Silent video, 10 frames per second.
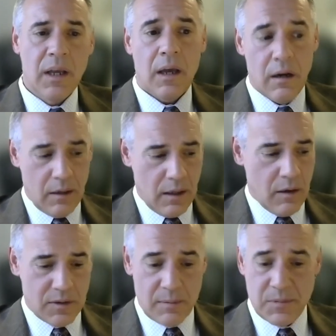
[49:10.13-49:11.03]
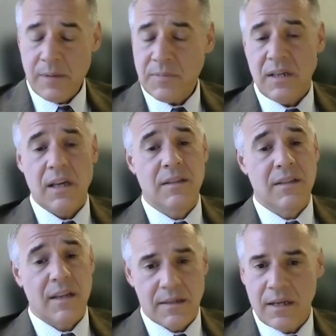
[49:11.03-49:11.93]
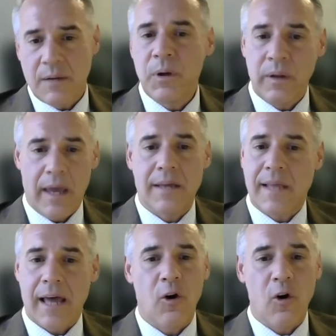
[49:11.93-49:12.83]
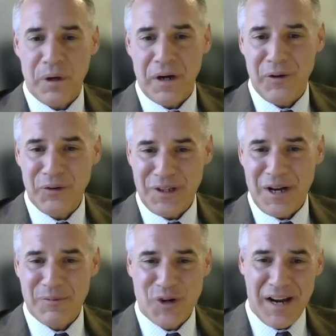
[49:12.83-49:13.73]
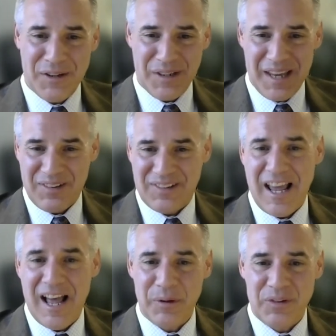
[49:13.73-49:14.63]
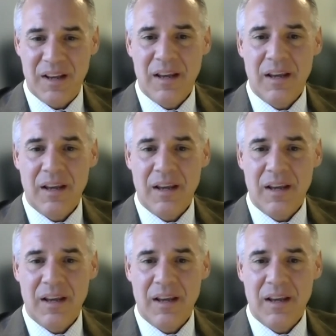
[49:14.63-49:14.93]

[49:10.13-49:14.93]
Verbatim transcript: And you know, sometimes it's as simple as that open house that I'm trying to get established,